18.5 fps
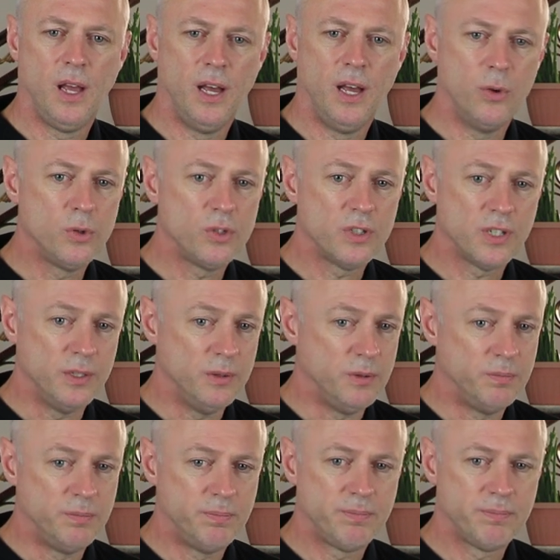Also,
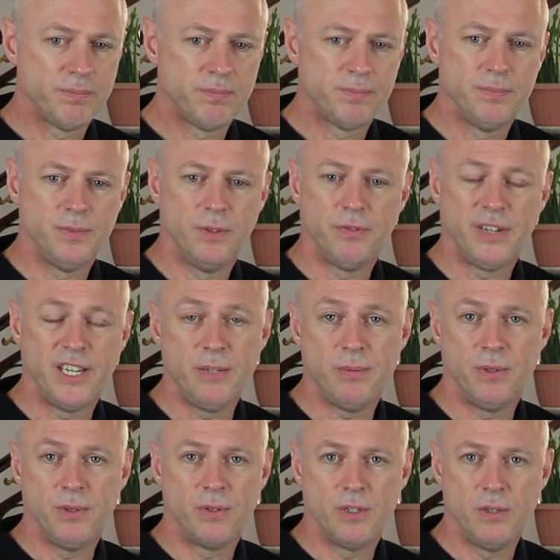the
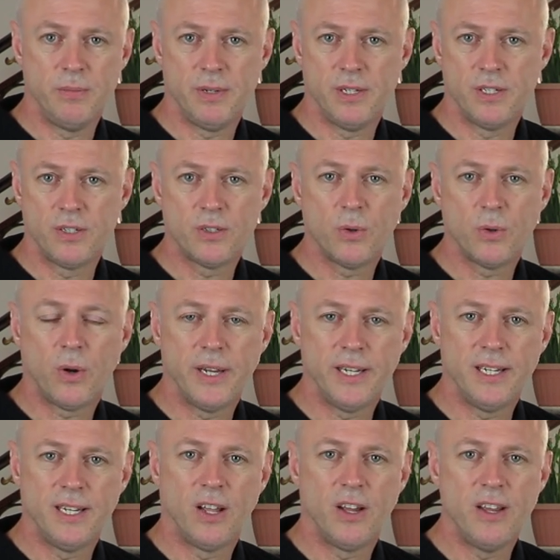Facebook group is
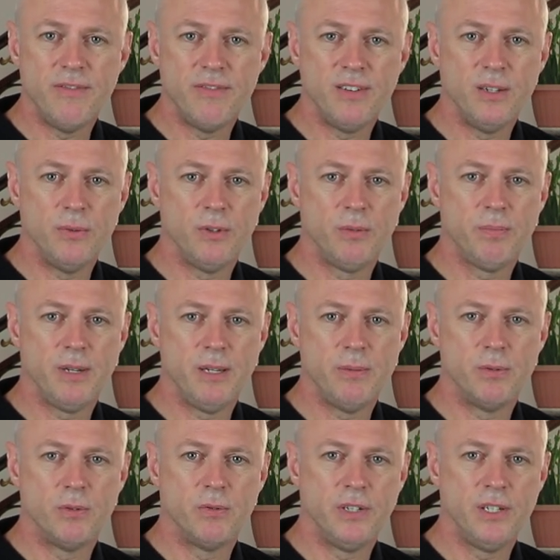quite lively with
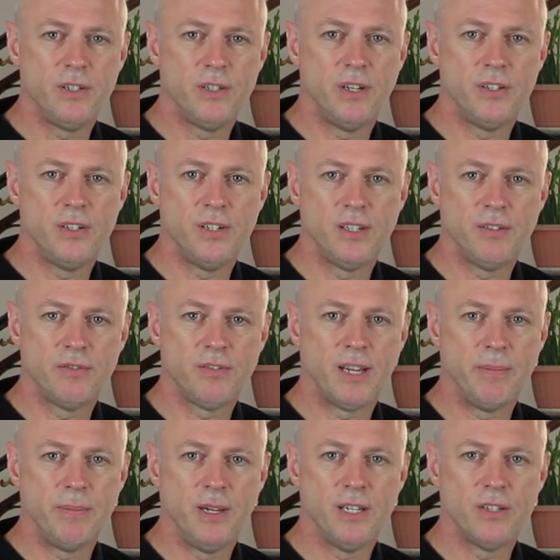people researching their
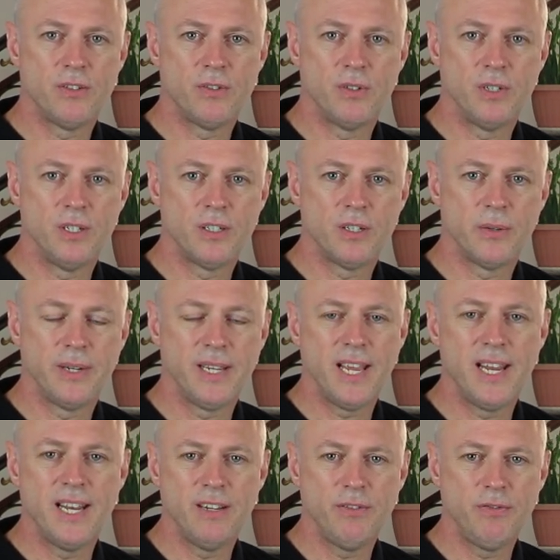family history. So
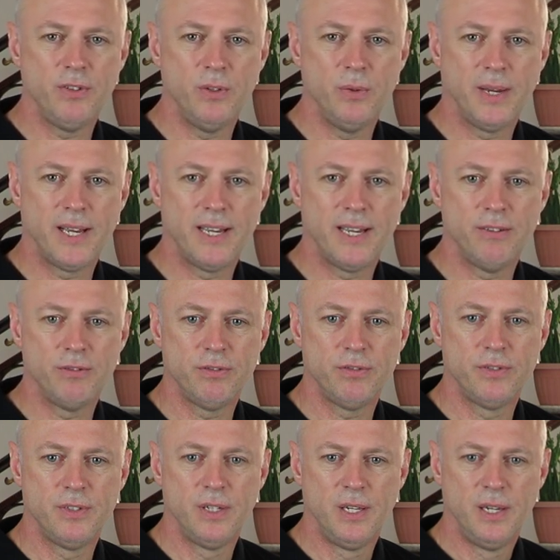again, if you have
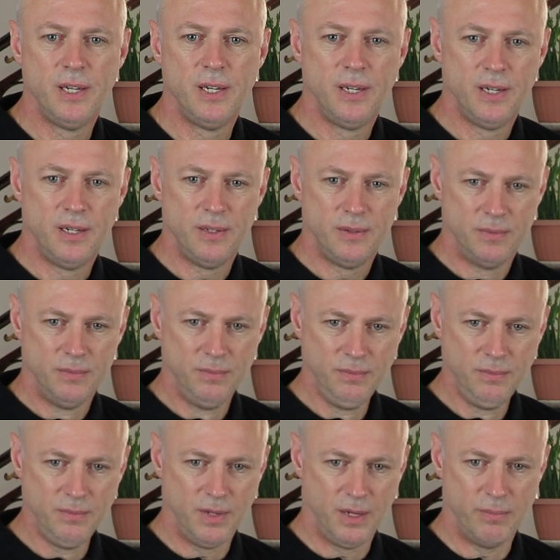
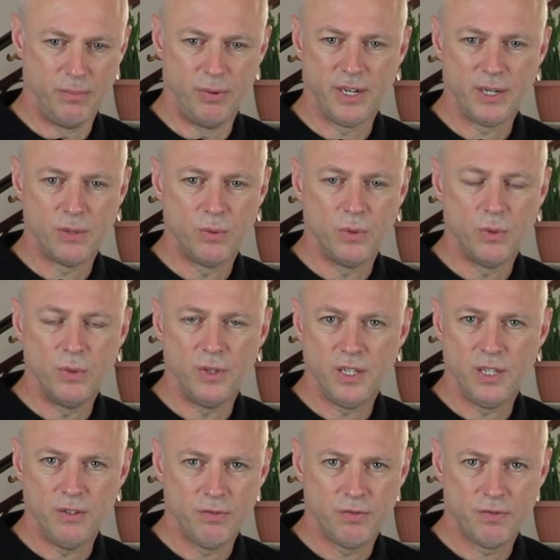a brick wall
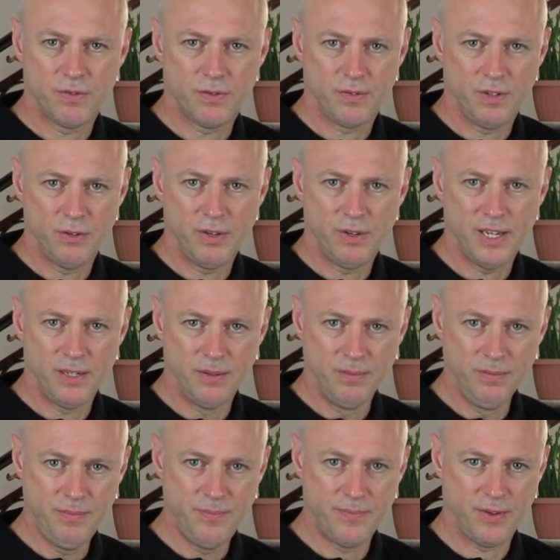that you've hit,
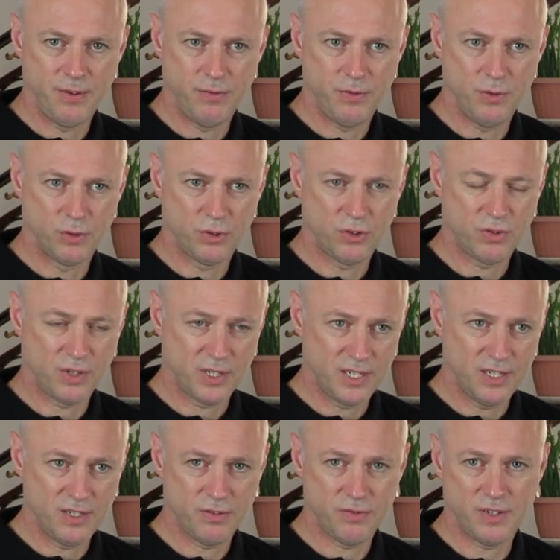if you're
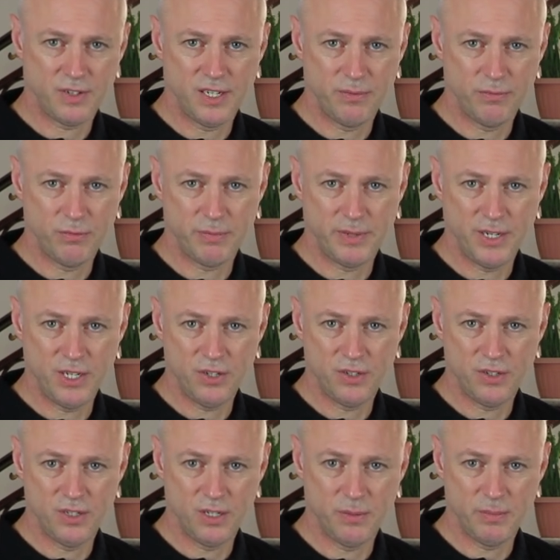struggling to find
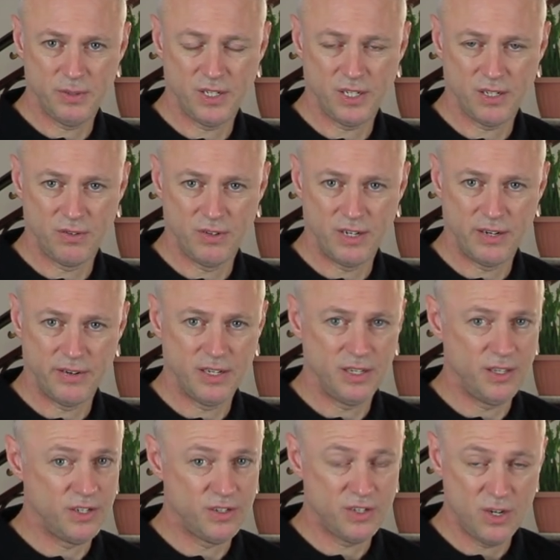information in a particular
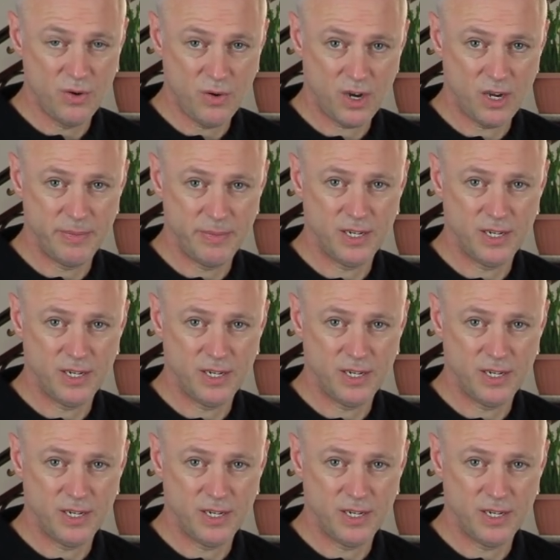area, there's no harm